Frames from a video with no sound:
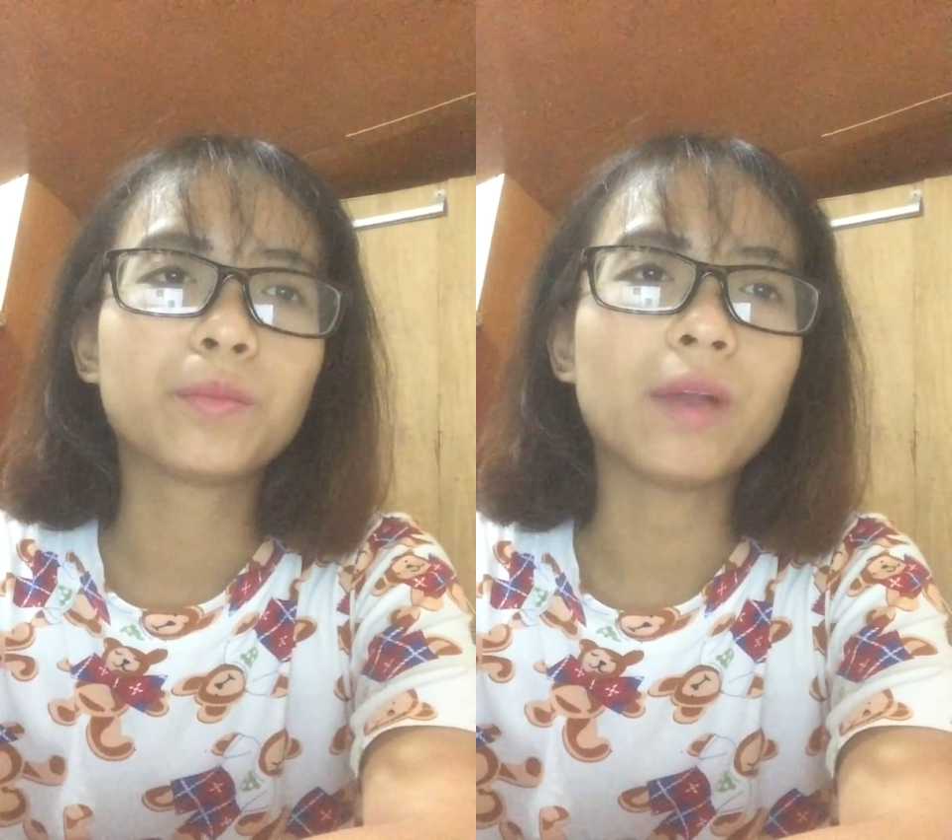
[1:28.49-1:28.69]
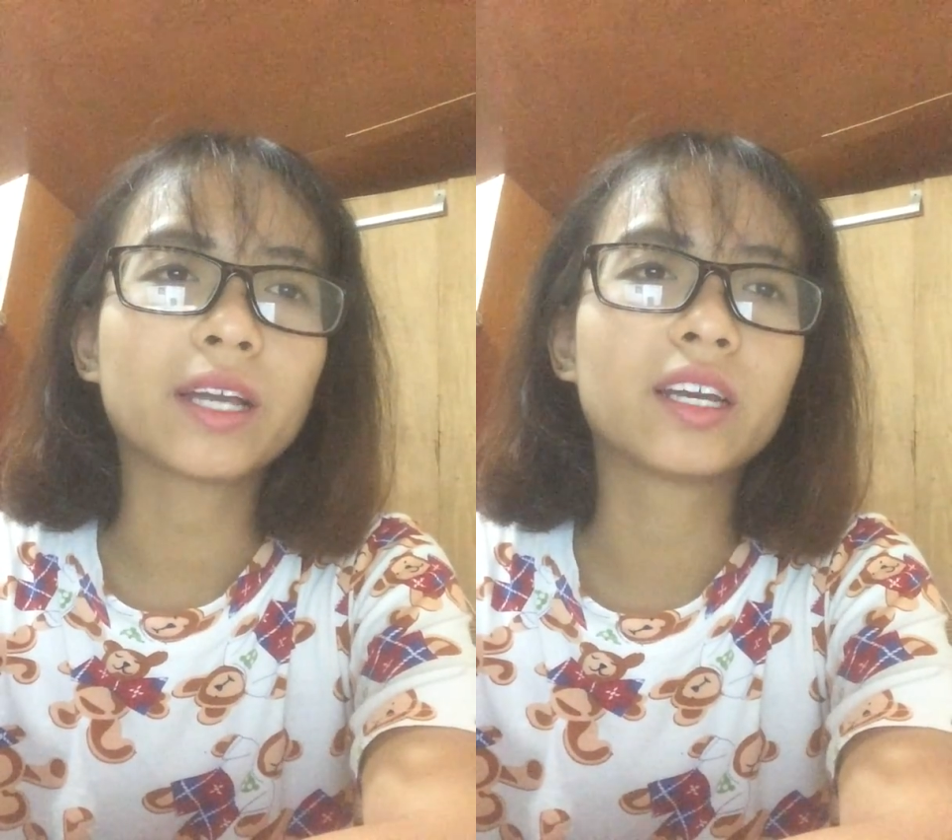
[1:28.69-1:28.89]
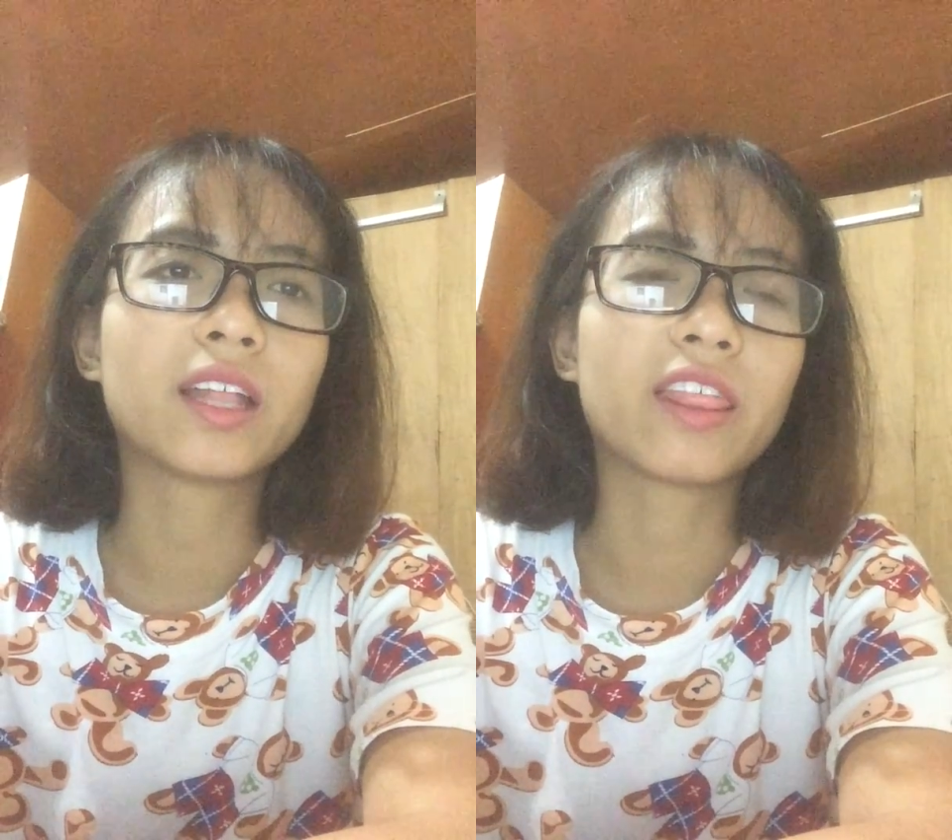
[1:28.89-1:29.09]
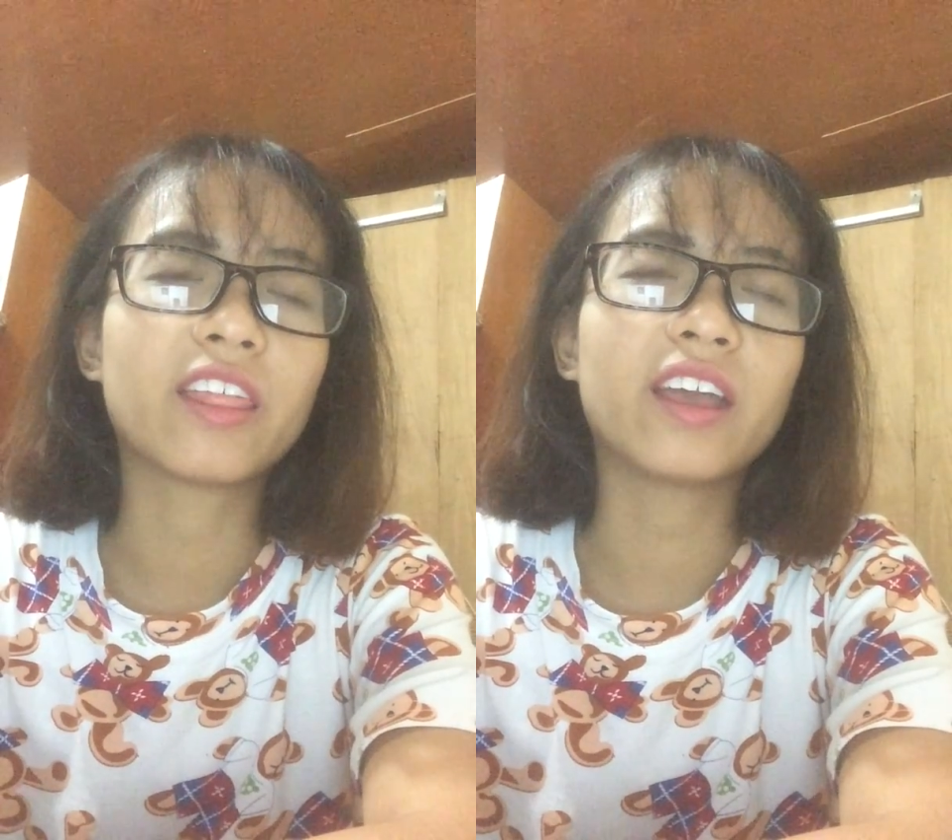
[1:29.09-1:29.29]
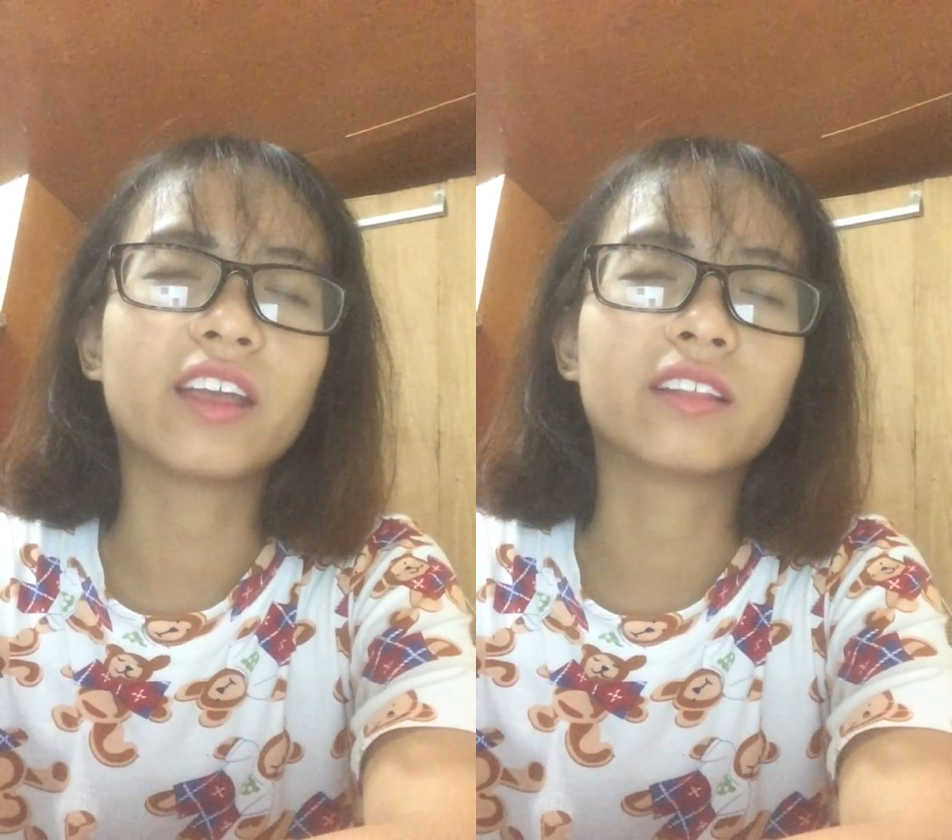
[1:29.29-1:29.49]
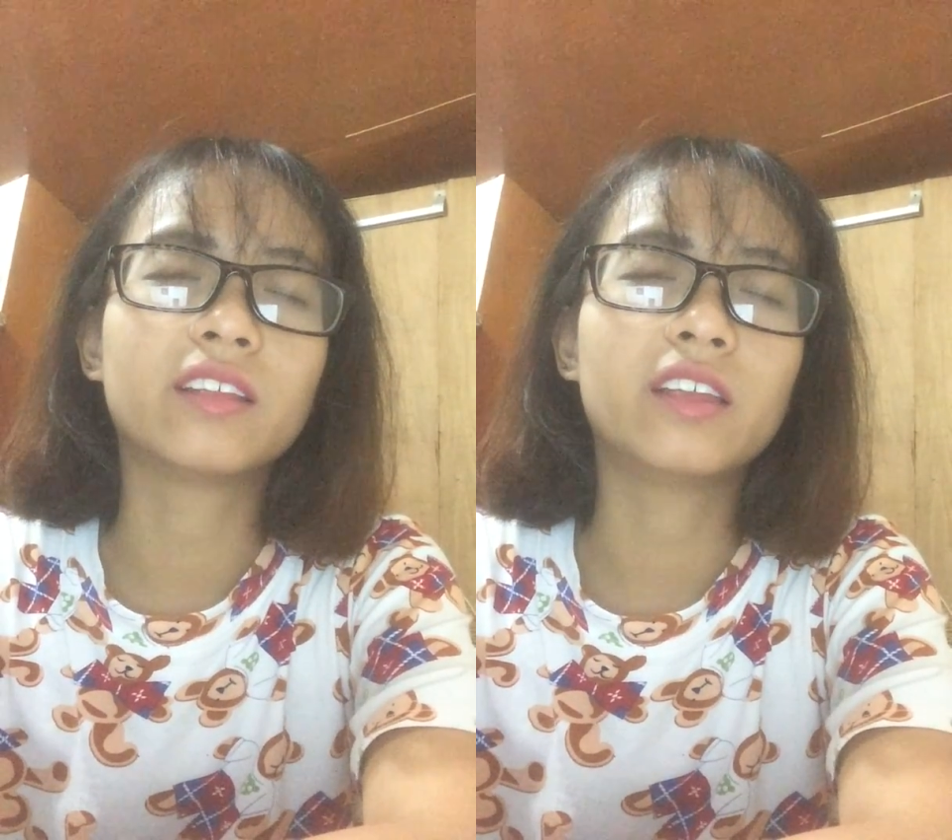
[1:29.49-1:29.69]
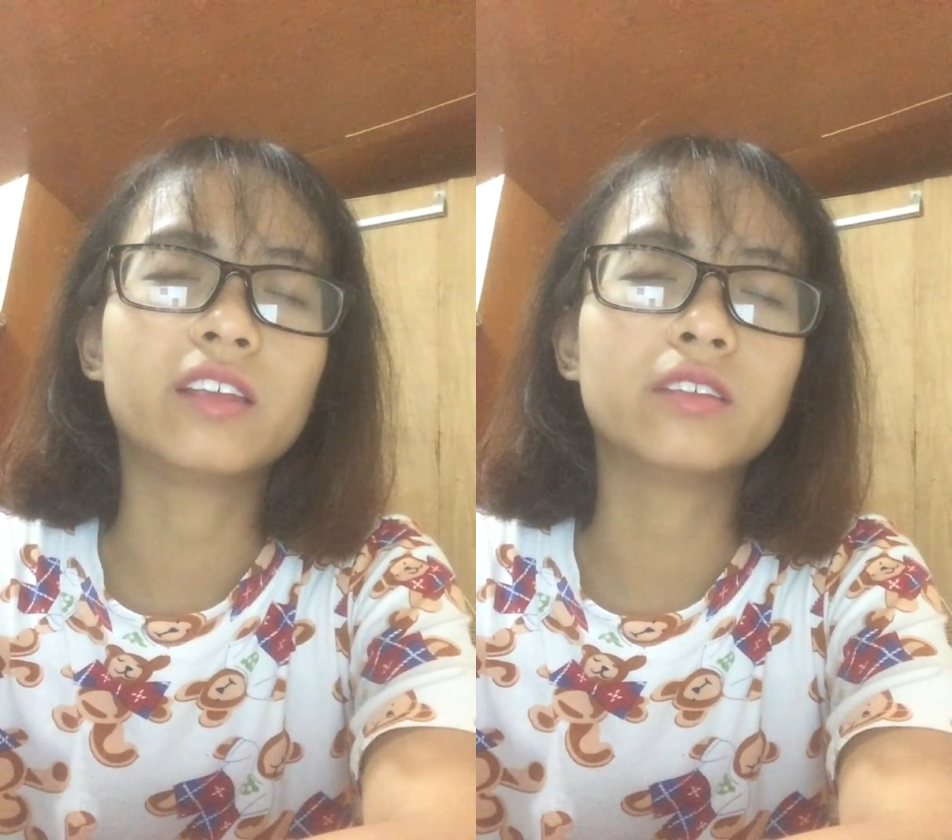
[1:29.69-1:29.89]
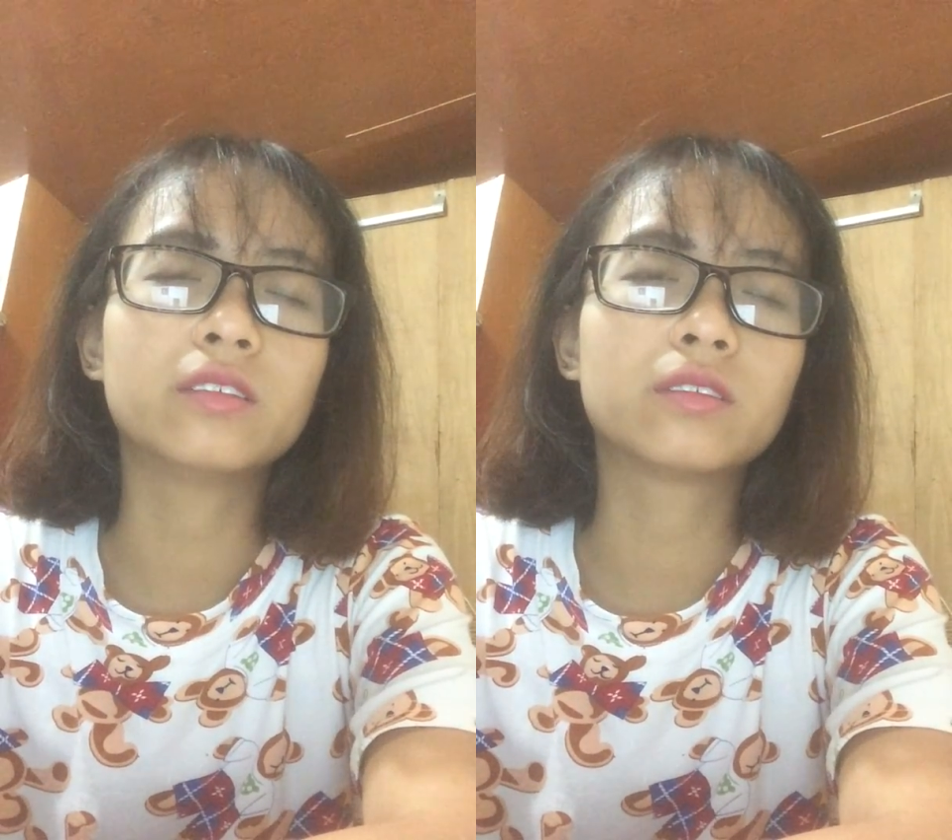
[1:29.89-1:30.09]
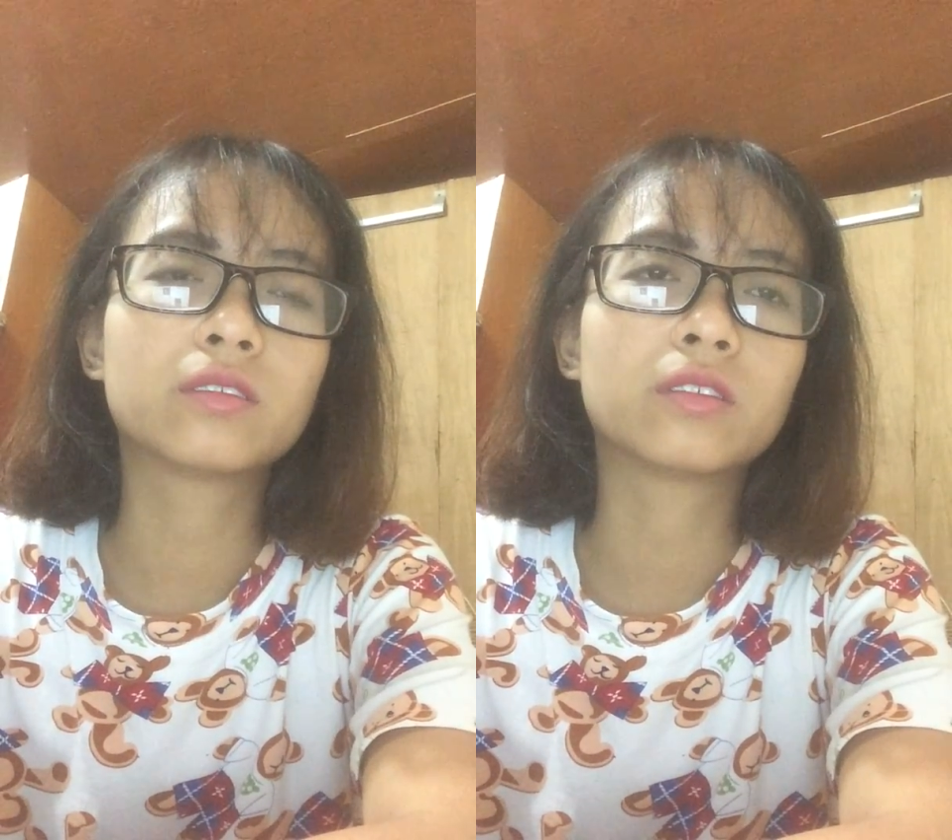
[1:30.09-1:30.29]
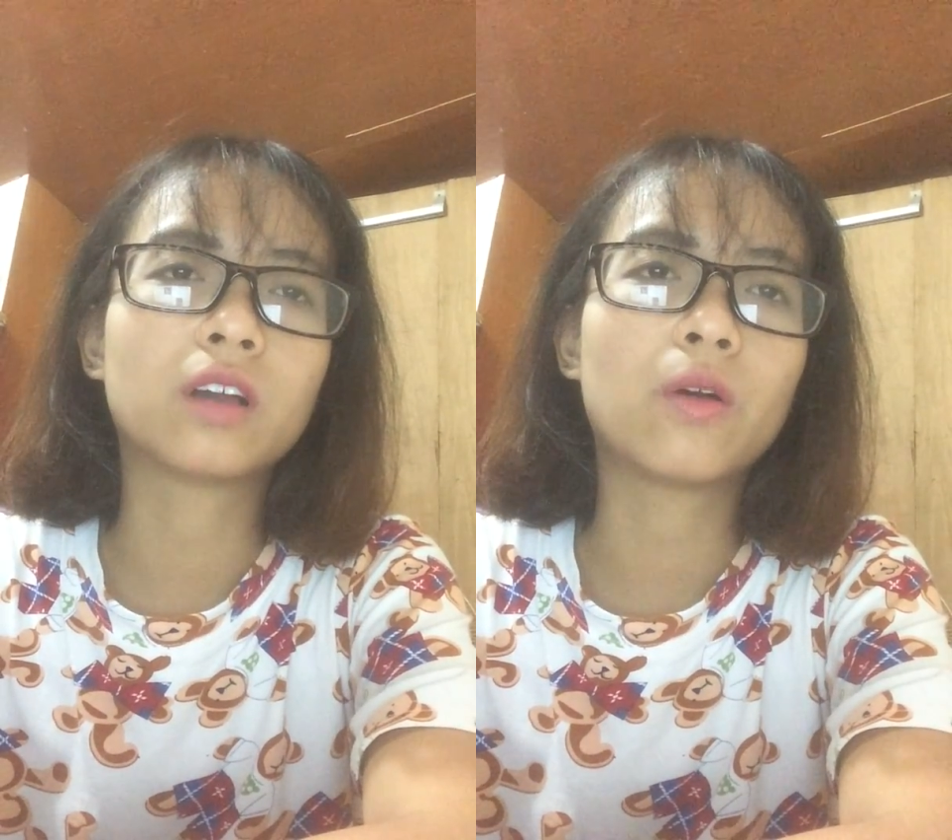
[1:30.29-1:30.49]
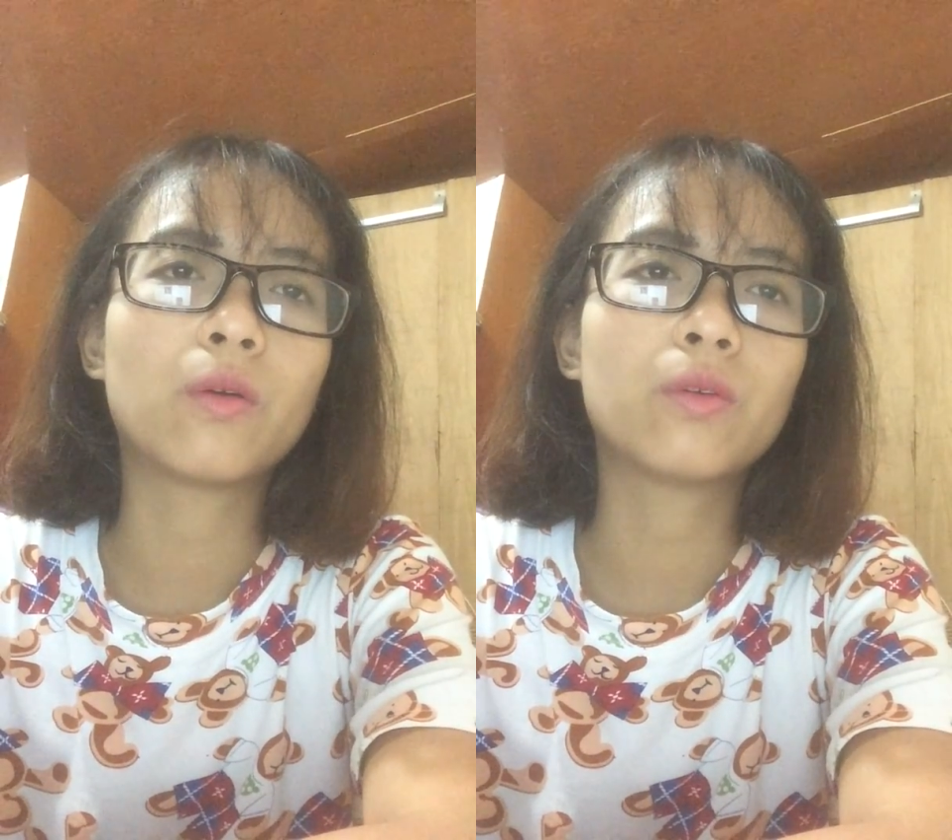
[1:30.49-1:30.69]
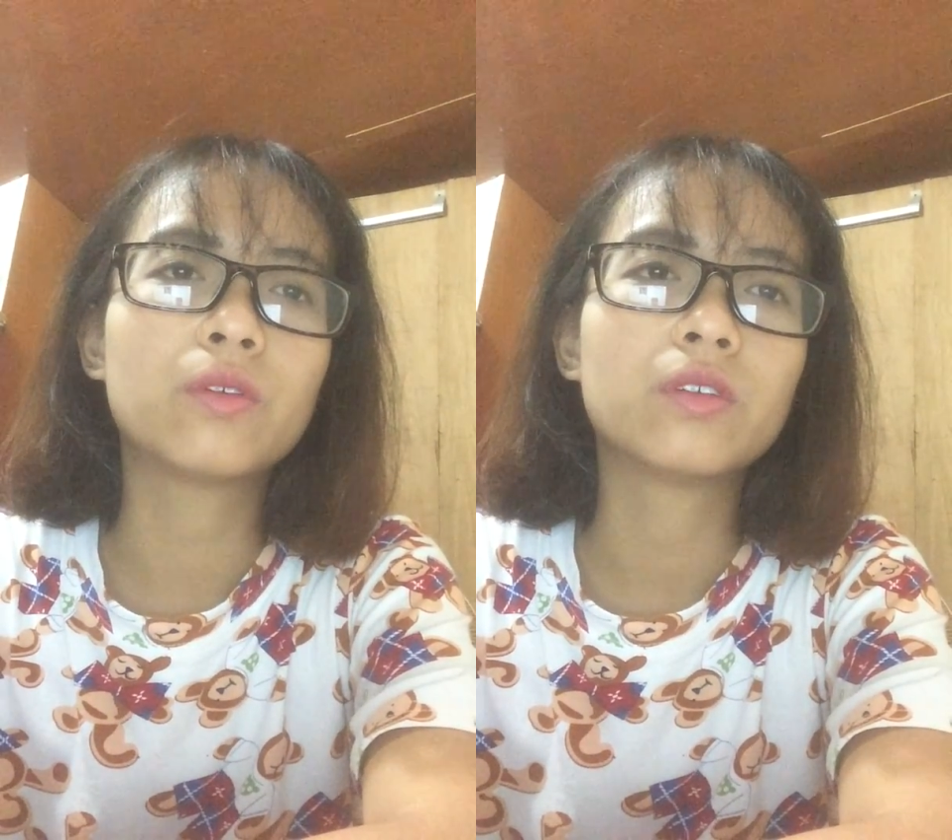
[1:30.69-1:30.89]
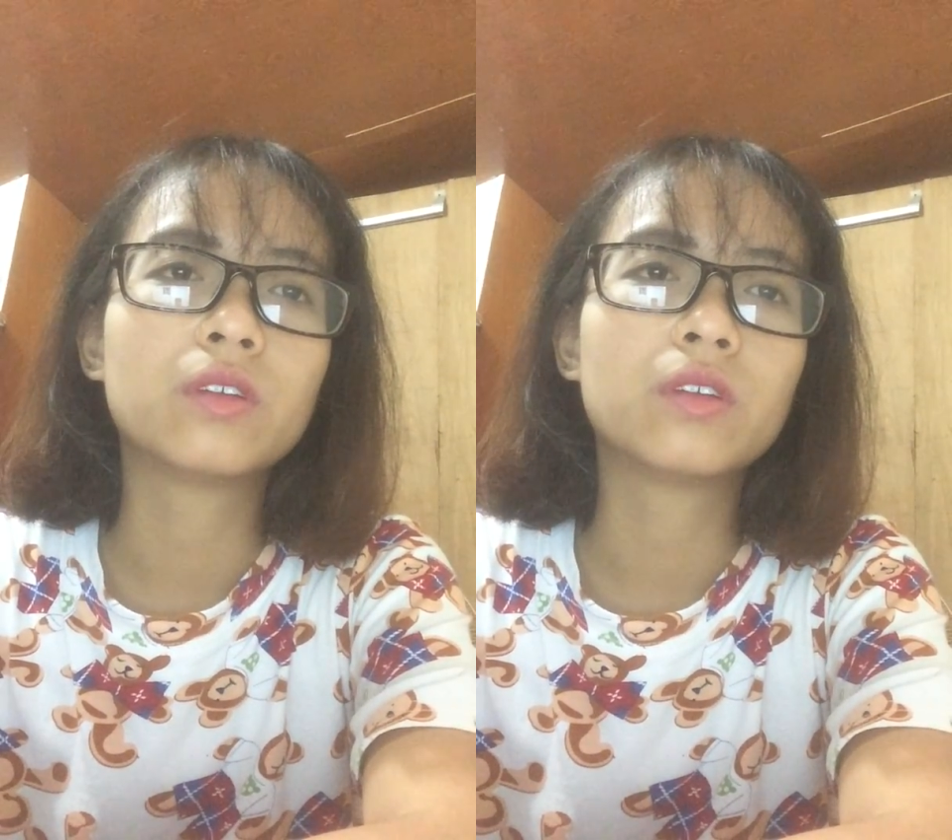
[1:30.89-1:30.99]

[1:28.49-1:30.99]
Back then, he used to go